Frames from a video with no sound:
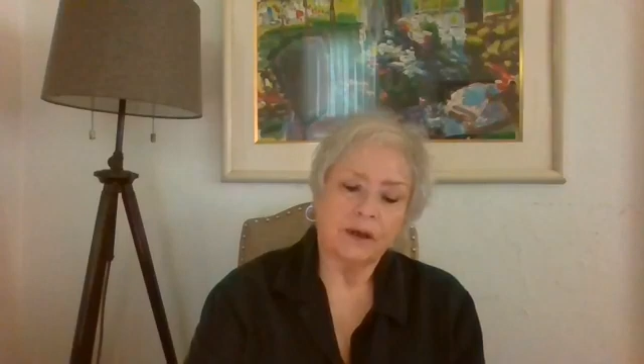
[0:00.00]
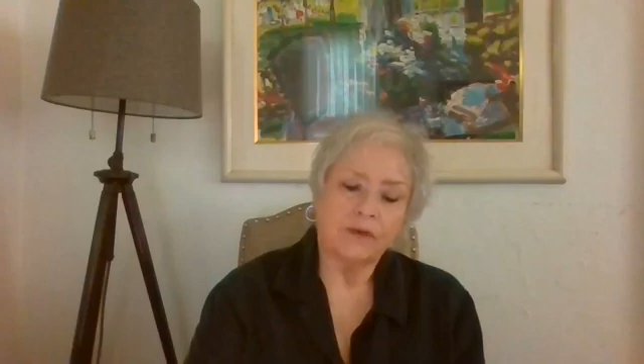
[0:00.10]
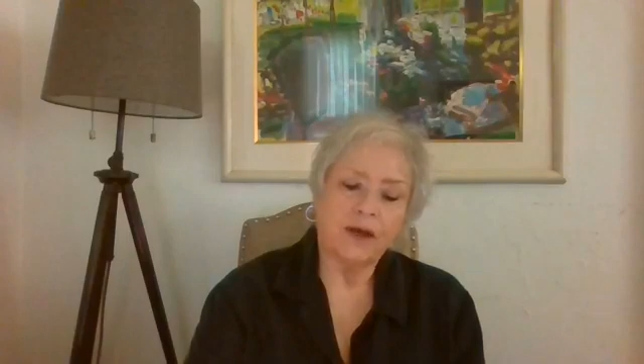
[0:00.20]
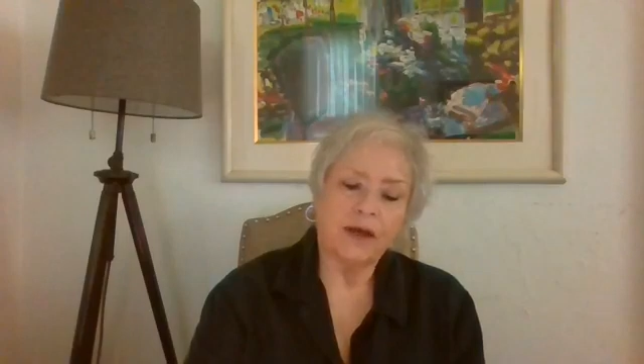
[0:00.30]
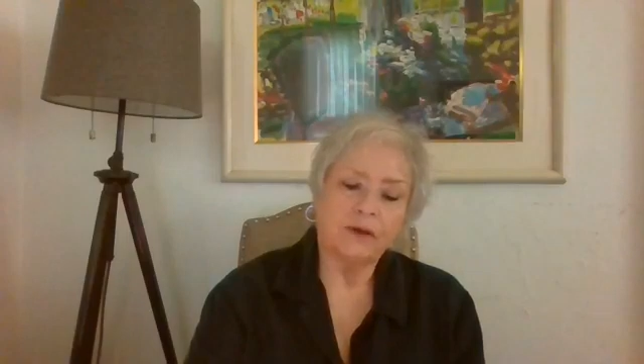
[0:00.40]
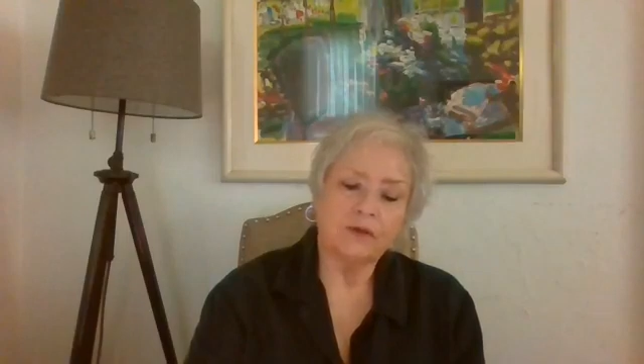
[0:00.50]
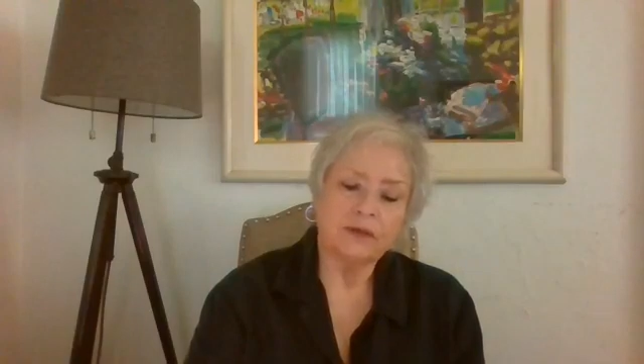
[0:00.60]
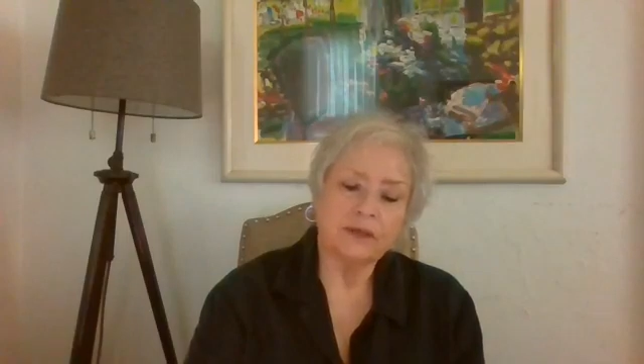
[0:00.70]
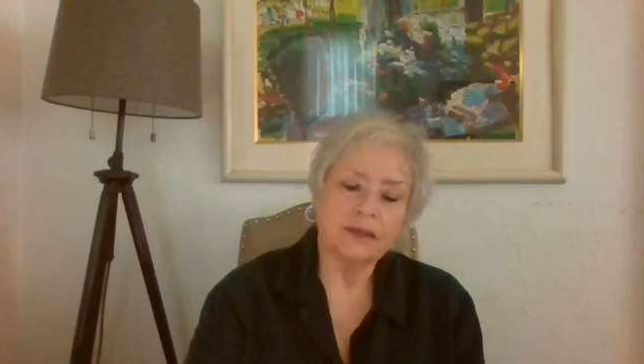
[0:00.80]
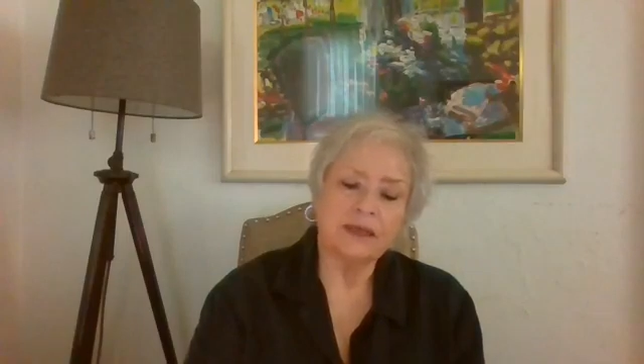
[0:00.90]
of held
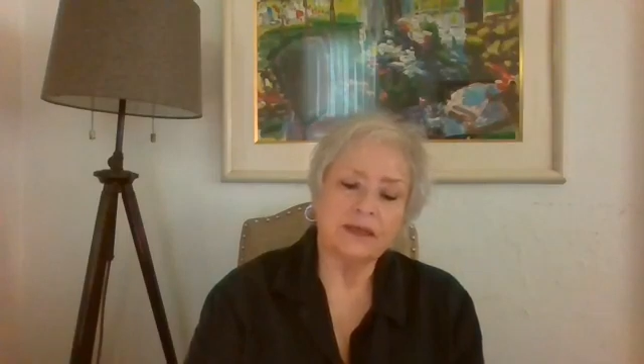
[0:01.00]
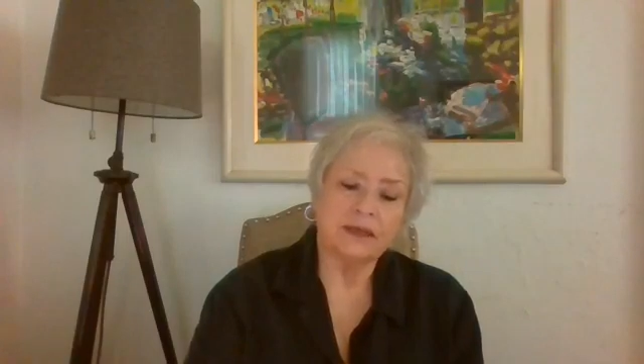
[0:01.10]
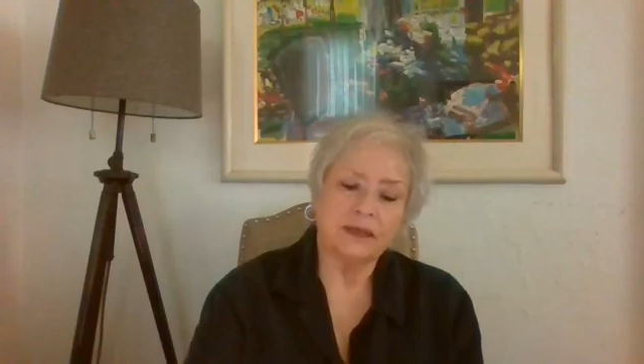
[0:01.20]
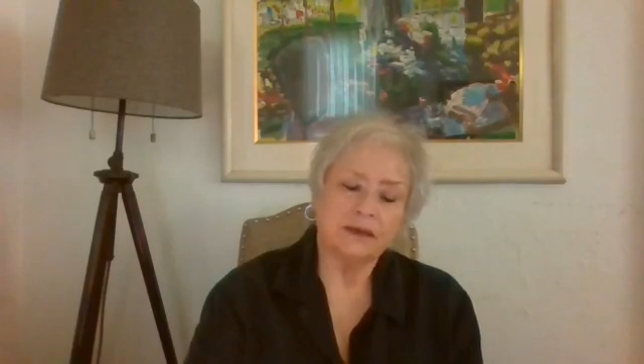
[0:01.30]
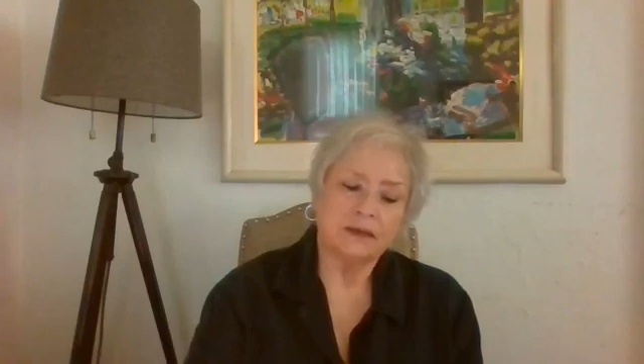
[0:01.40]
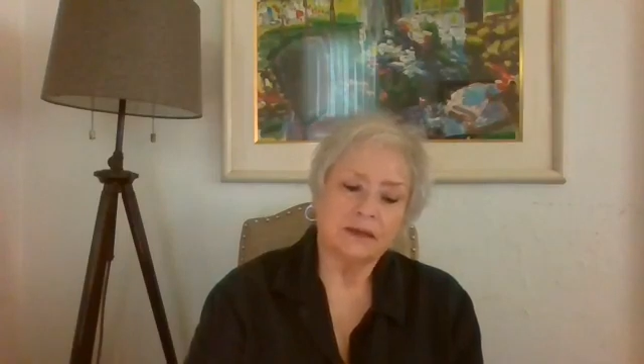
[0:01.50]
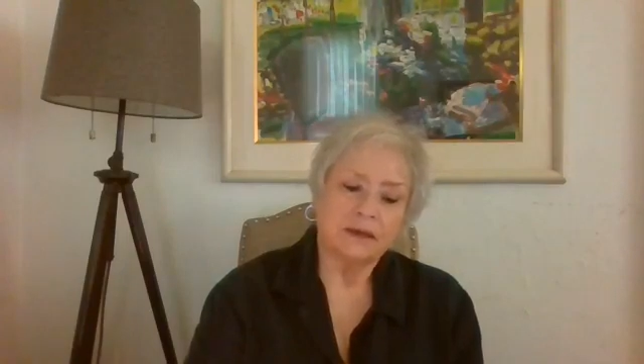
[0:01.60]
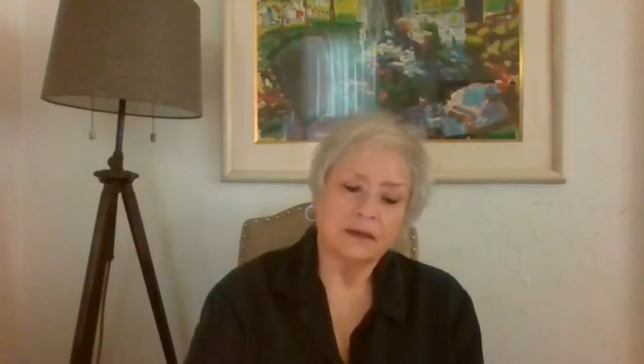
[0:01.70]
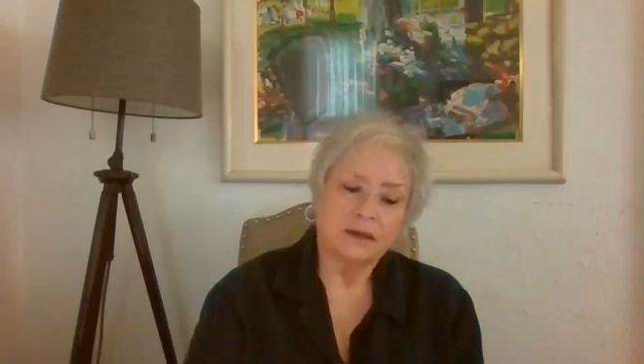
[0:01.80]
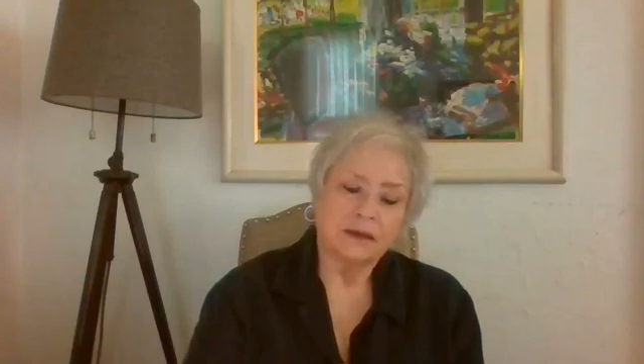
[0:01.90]
dignity,
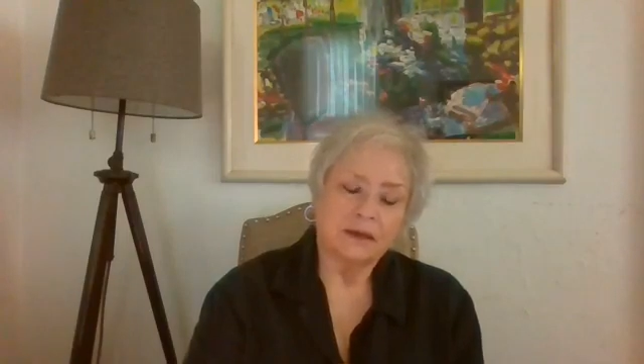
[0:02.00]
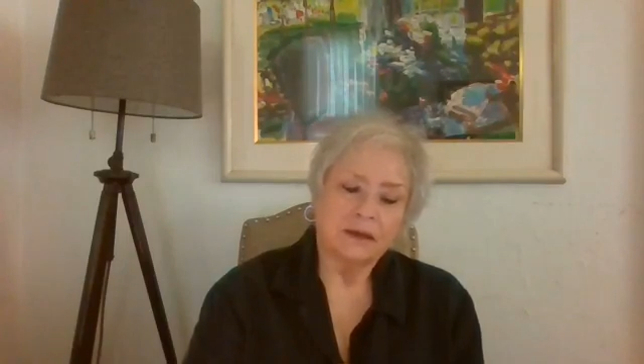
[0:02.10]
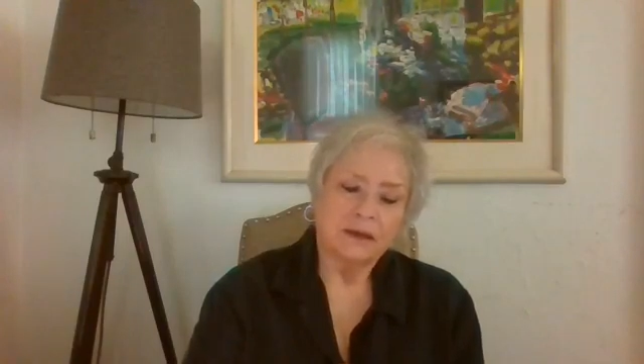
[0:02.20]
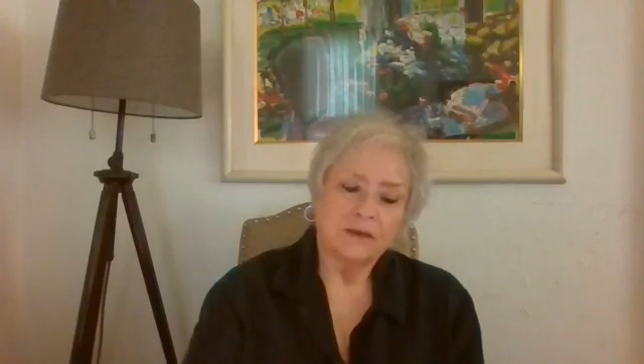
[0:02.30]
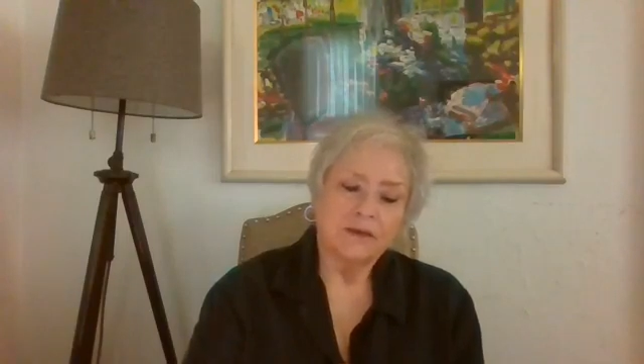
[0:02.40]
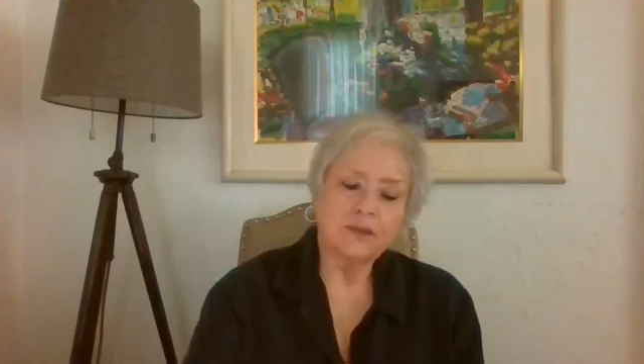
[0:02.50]
the